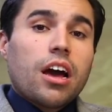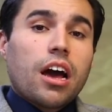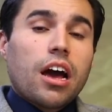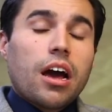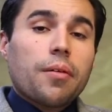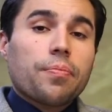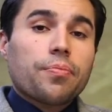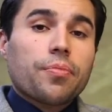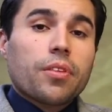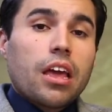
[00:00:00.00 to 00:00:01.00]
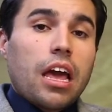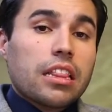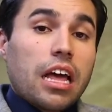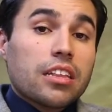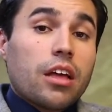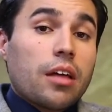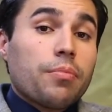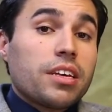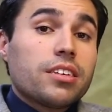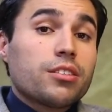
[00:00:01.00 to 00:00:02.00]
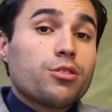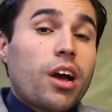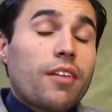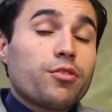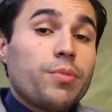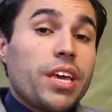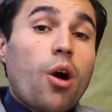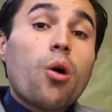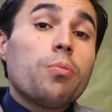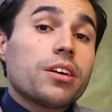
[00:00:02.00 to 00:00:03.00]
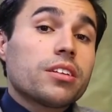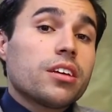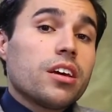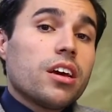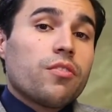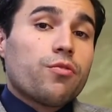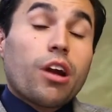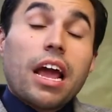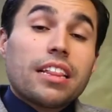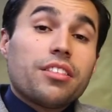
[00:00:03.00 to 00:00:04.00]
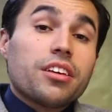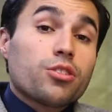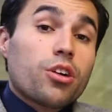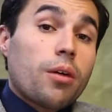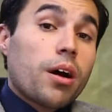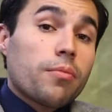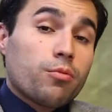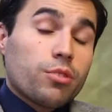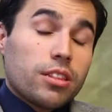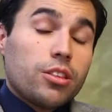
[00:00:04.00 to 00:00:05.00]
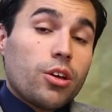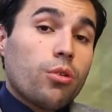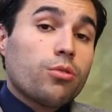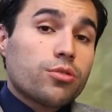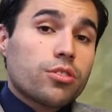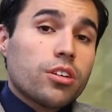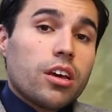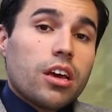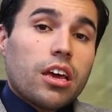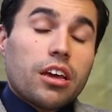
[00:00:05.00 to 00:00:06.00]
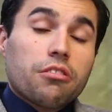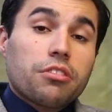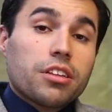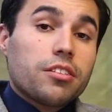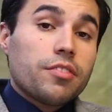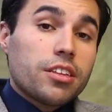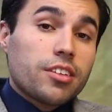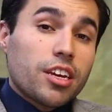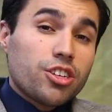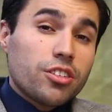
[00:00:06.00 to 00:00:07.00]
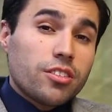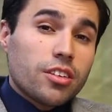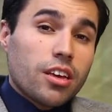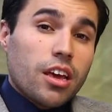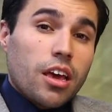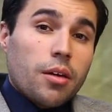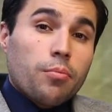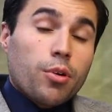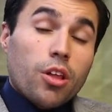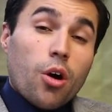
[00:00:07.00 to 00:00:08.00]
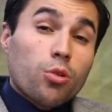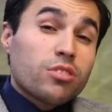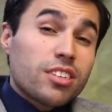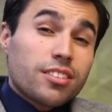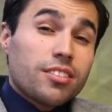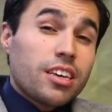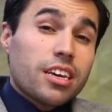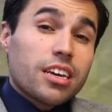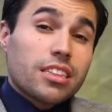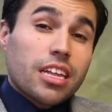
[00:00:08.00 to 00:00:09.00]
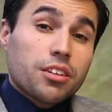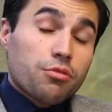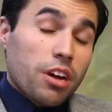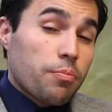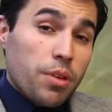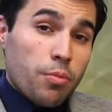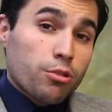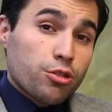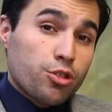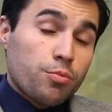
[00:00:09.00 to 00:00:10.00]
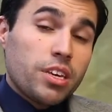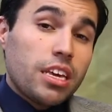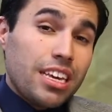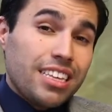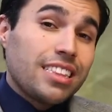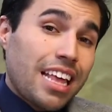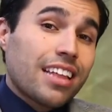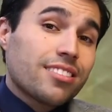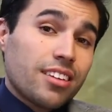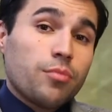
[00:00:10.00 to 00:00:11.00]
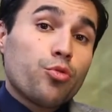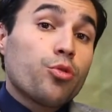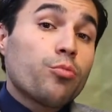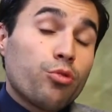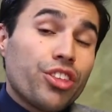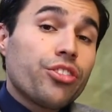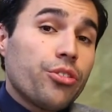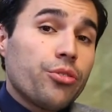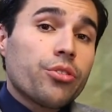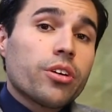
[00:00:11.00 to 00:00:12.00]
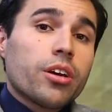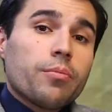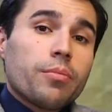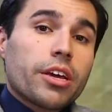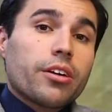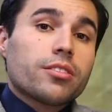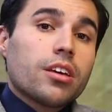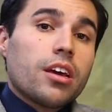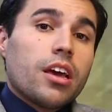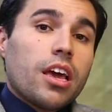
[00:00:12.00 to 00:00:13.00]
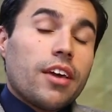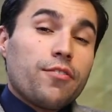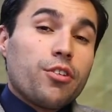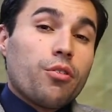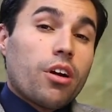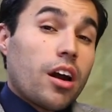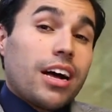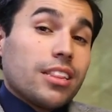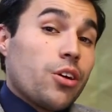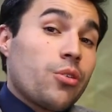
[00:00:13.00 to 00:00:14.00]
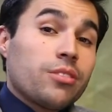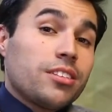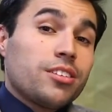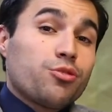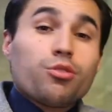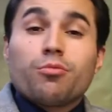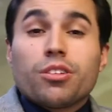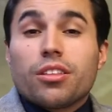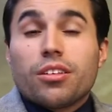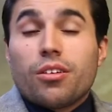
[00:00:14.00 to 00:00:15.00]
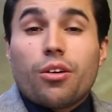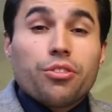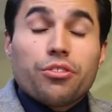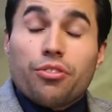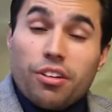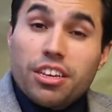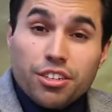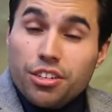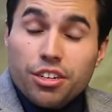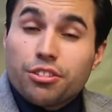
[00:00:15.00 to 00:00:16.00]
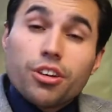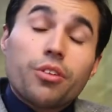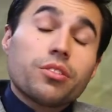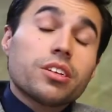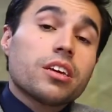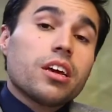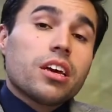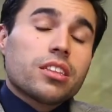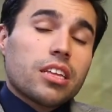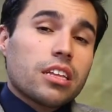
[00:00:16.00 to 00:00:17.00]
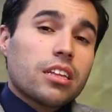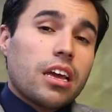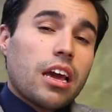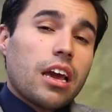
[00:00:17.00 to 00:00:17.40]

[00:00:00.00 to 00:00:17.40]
And basically you have to be open for anything to come up with those creativity sessions, but always thinking that the right people should be in that same room with you, because if you are alone in this room with other 3 engineers only, then